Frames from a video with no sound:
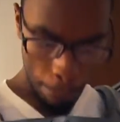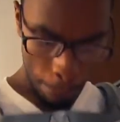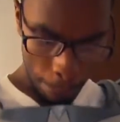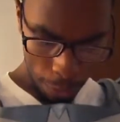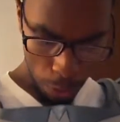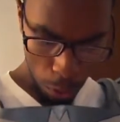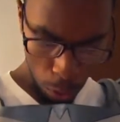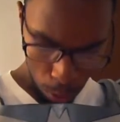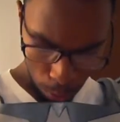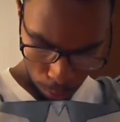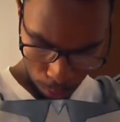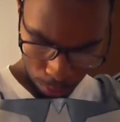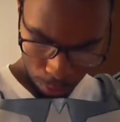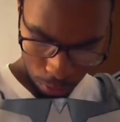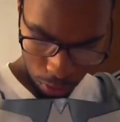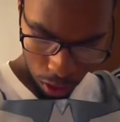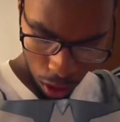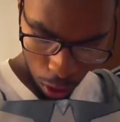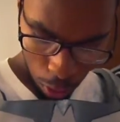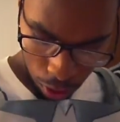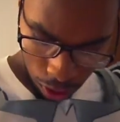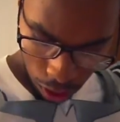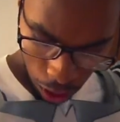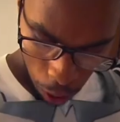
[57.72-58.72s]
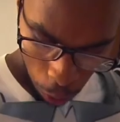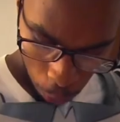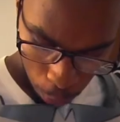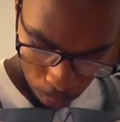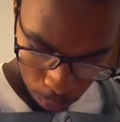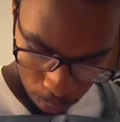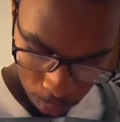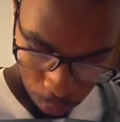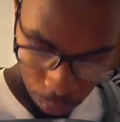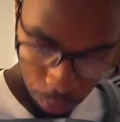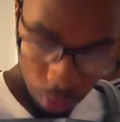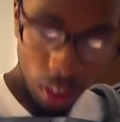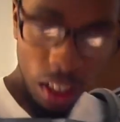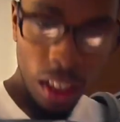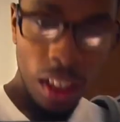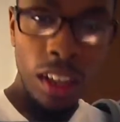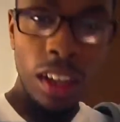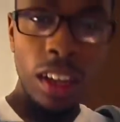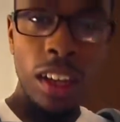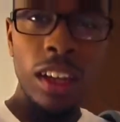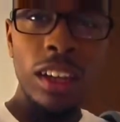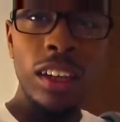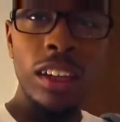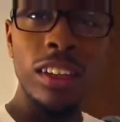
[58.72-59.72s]
Boom, there we go.
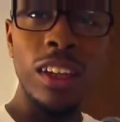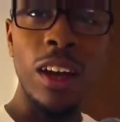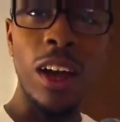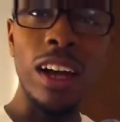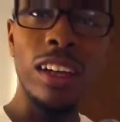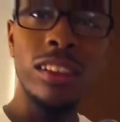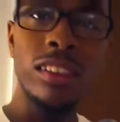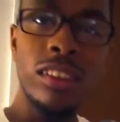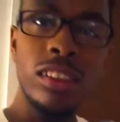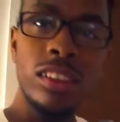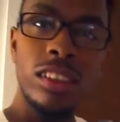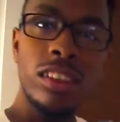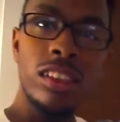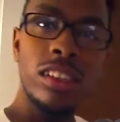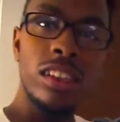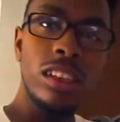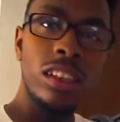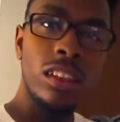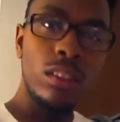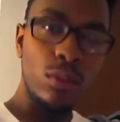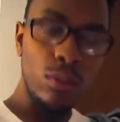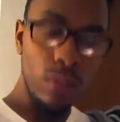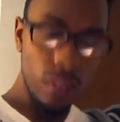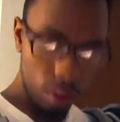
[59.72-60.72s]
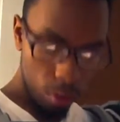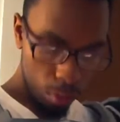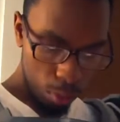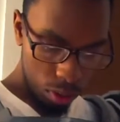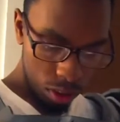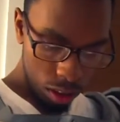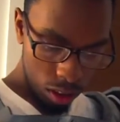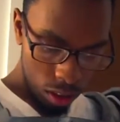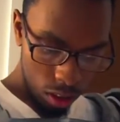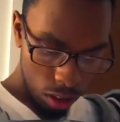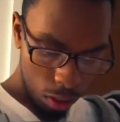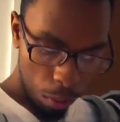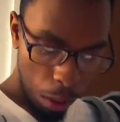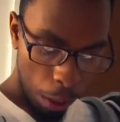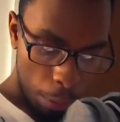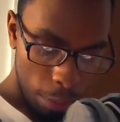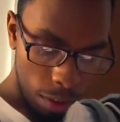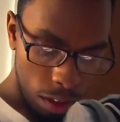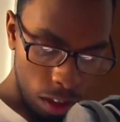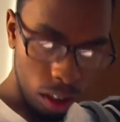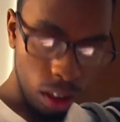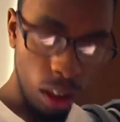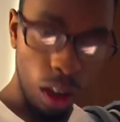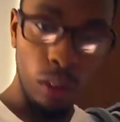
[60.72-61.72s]
Now, as you can see, this fits pretty good on my
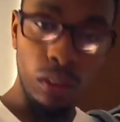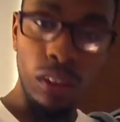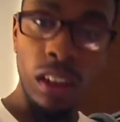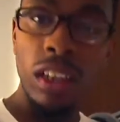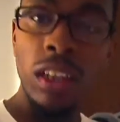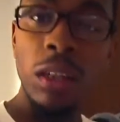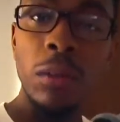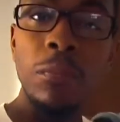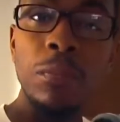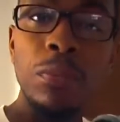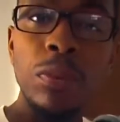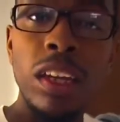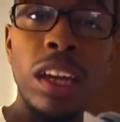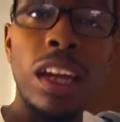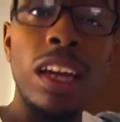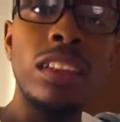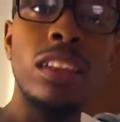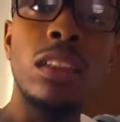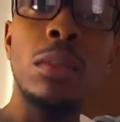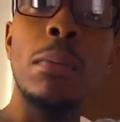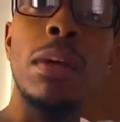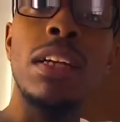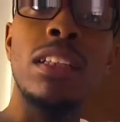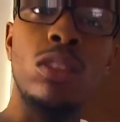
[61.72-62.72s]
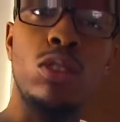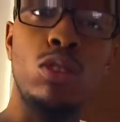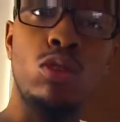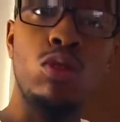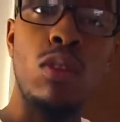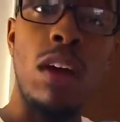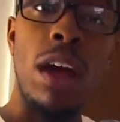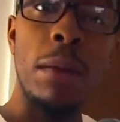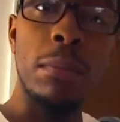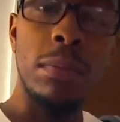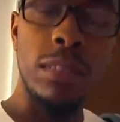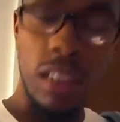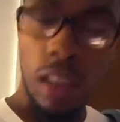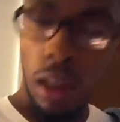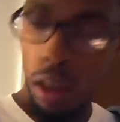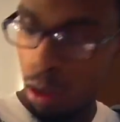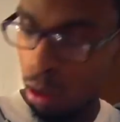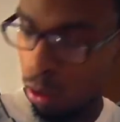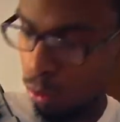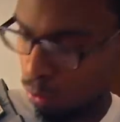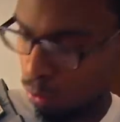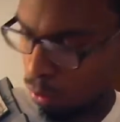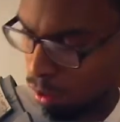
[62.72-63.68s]
body already. I actually made straps out of